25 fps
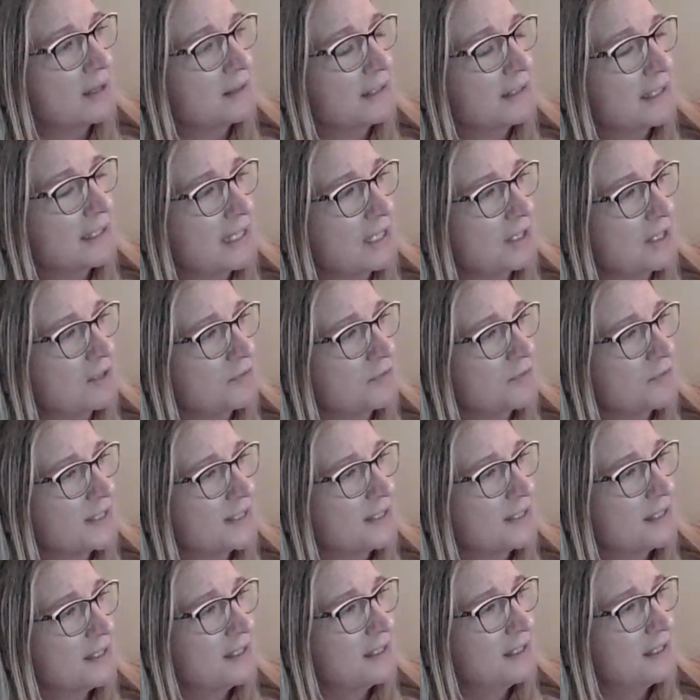leaves.
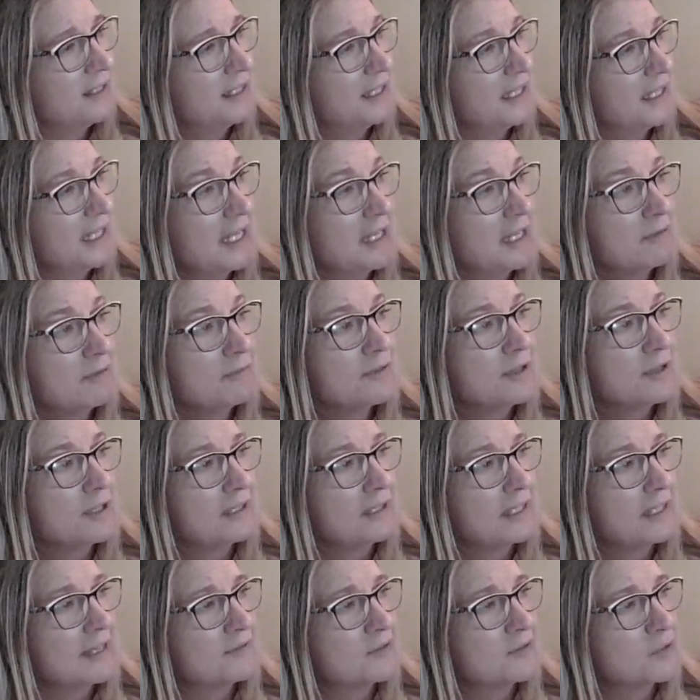If the
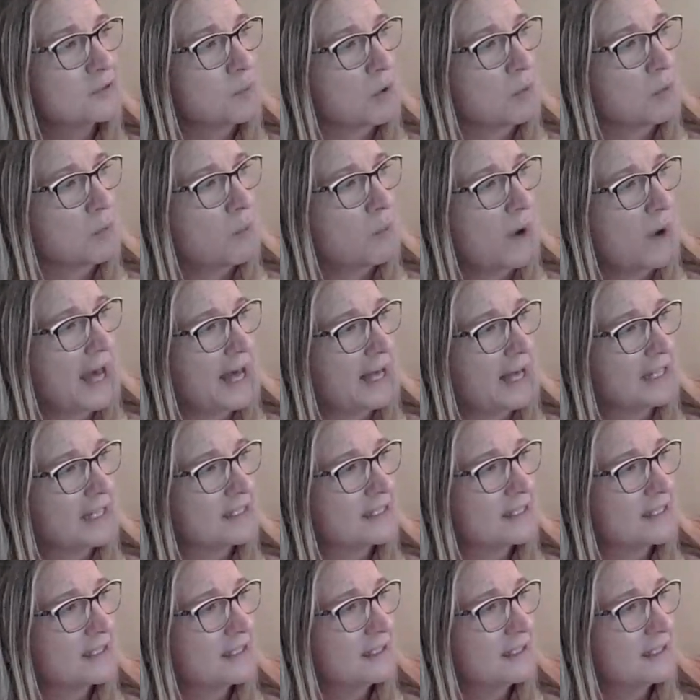leaves were wet,